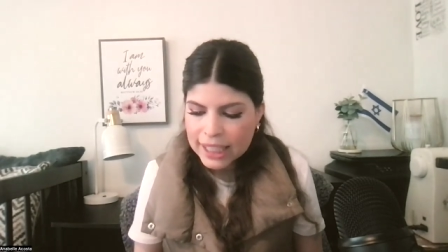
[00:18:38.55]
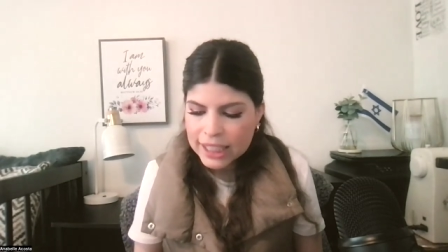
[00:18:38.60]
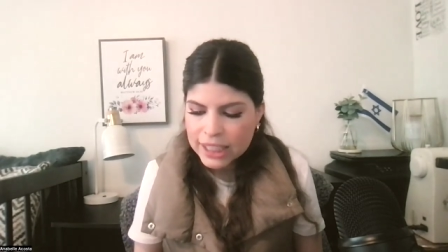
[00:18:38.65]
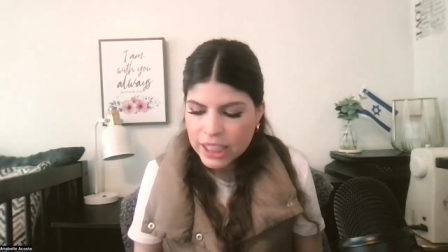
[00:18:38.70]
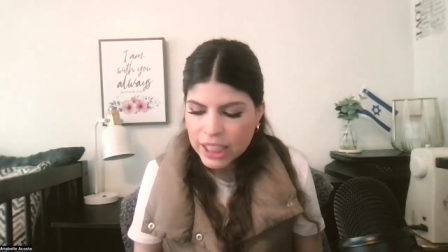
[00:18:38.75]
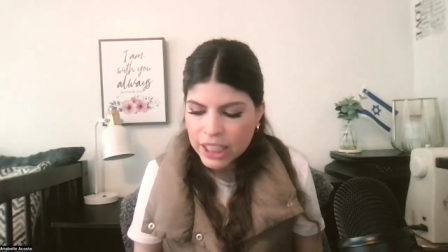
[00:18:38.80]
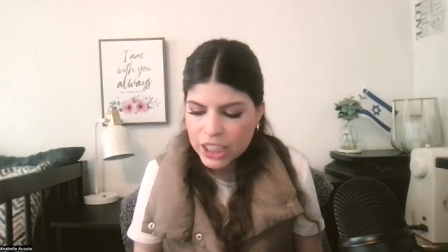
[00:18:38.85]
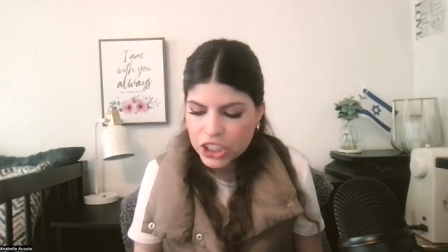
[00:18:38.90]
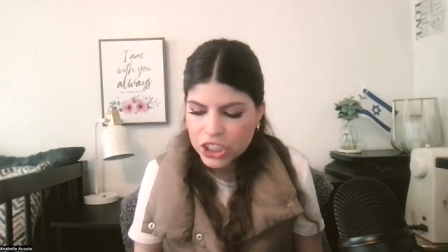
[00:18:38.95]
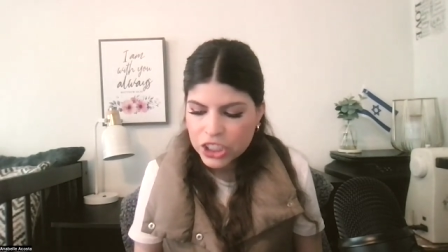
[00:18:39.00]
and
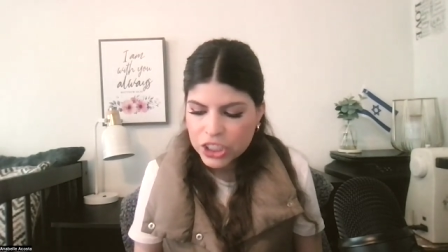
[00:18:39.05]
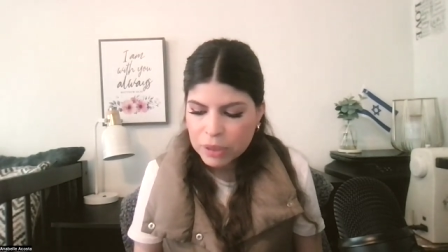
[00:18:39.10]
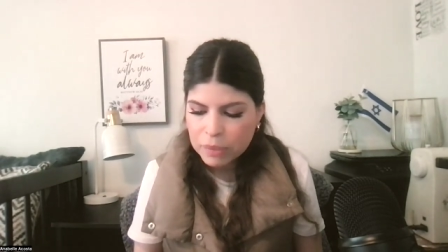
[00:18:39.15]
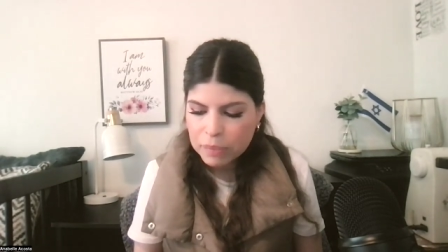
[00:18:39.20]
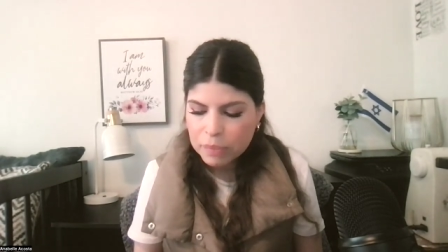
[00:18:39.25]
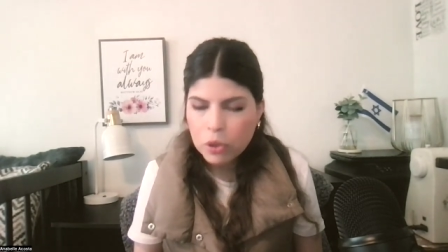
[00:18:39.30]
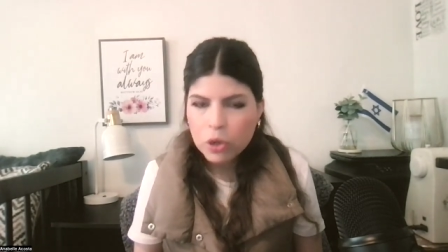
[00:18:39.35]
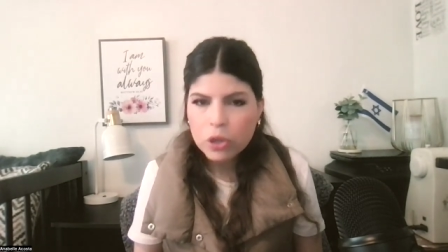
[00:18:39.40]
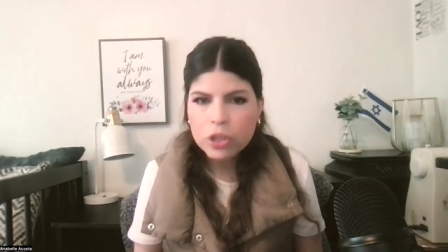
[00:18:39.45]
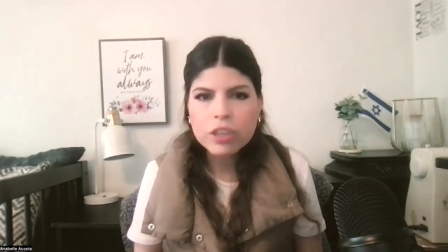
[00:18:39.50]
touched the
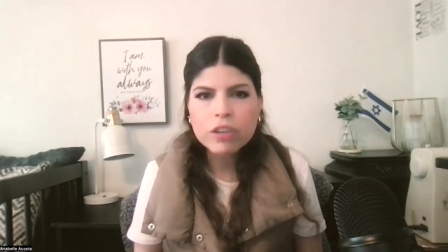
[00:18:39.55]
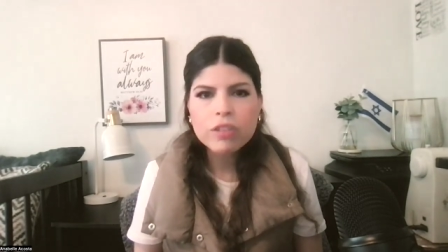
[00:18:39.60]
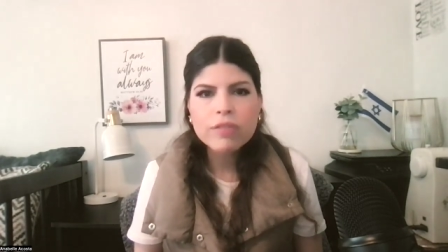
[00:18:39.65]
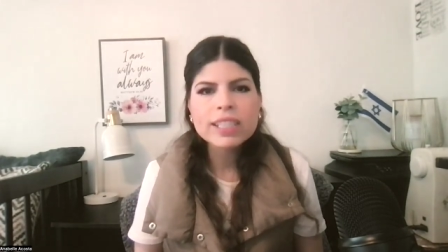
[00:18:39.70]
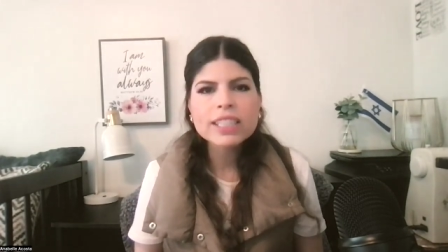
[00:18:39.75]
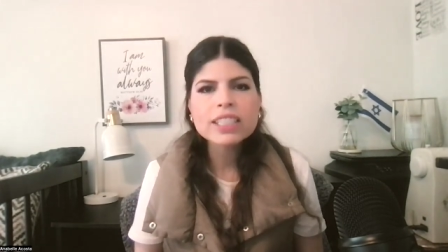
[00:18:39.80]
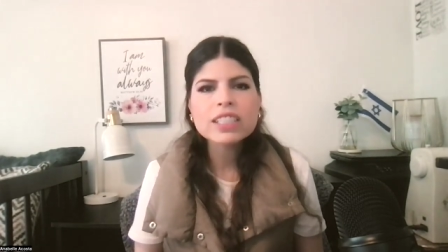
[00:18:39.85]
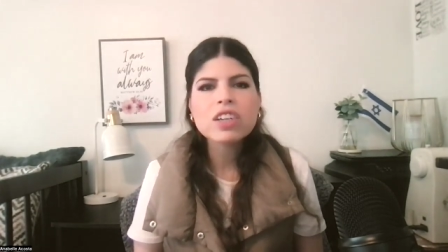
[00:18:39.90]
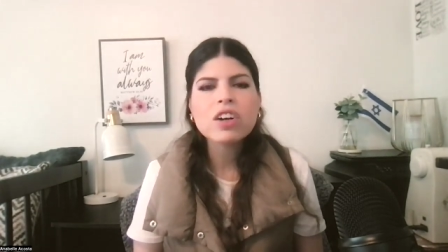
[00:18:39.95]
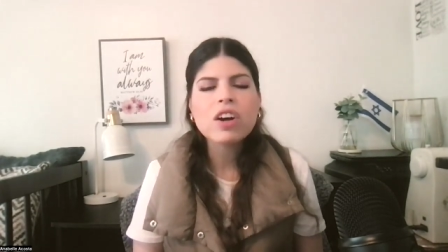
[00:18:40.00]
border of
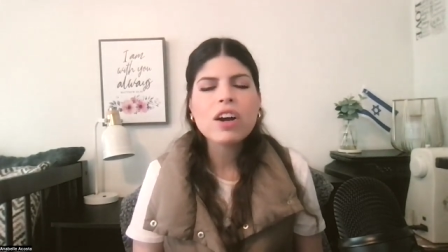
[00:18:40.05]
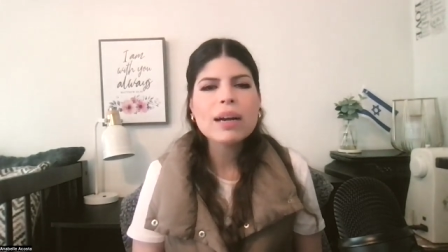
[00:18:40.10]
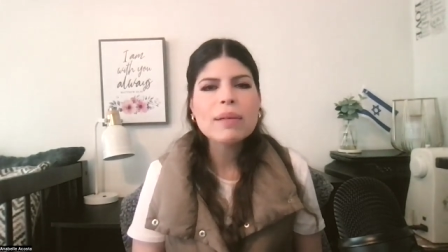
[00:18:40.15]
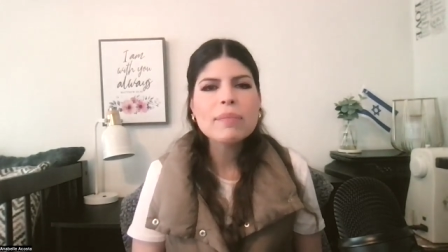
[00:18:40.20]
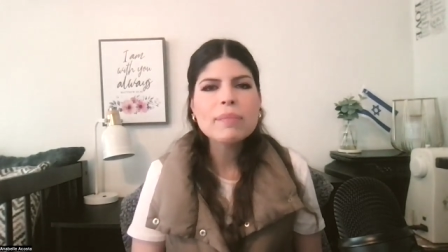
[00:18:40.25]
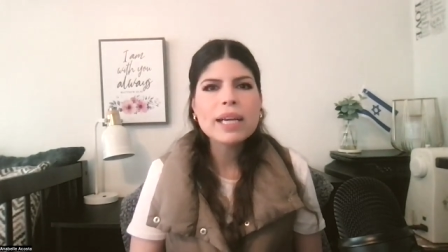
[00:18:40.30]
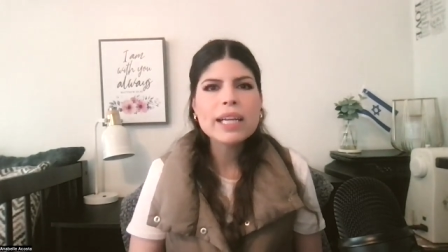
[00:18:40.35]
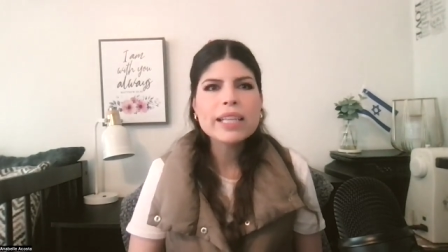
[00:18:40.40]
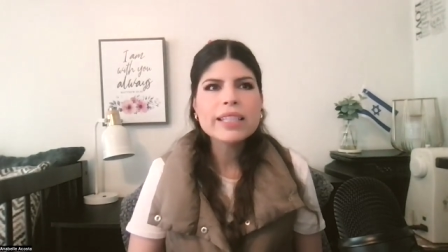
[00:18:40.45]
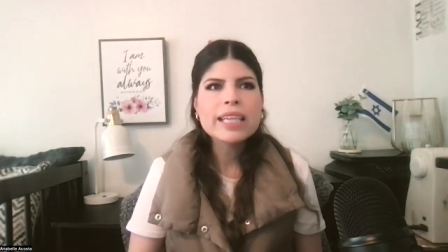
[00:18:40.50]
his
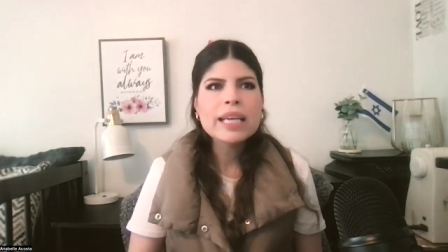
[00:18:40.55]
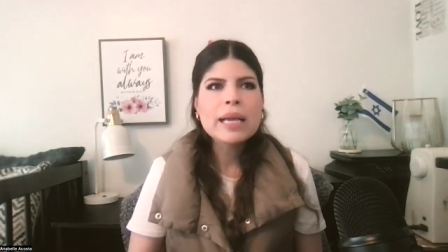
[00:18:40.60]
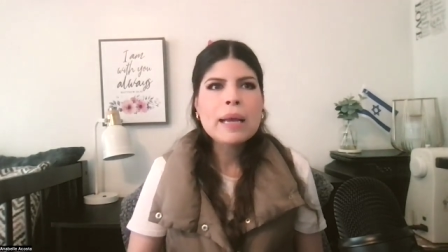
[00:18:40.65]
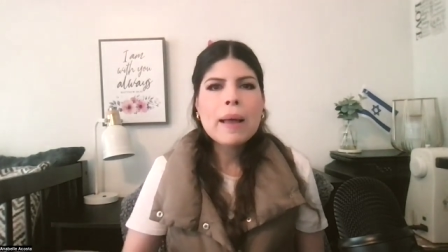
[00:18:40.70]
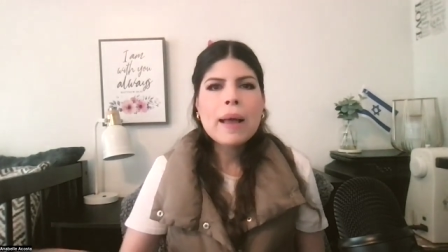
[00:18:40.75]
garment."